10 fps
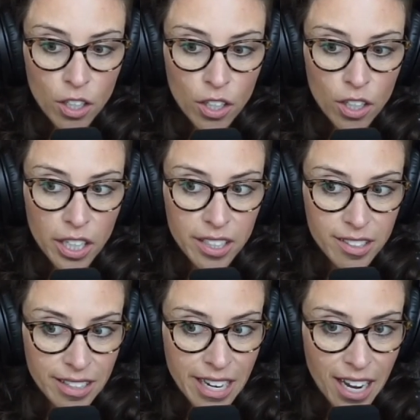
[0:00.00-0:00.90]
it's
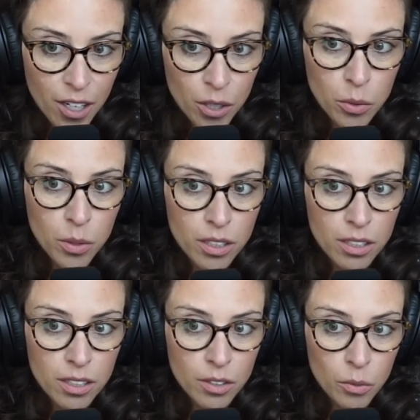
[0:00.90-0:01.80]
now,
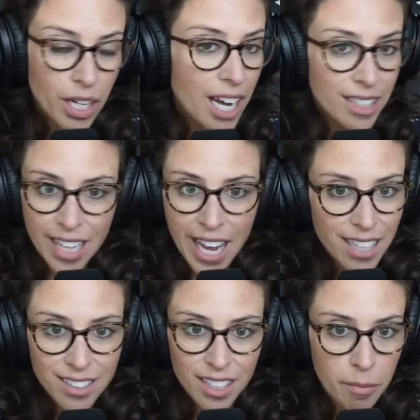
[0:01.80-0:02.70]
we're not
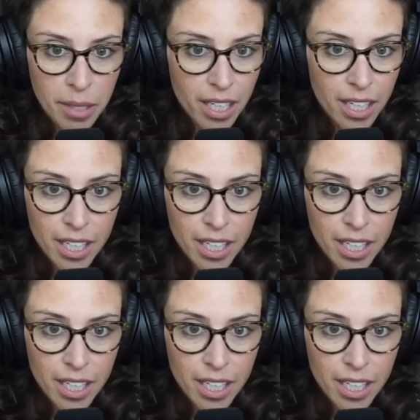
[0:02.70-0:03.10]
tag teaming.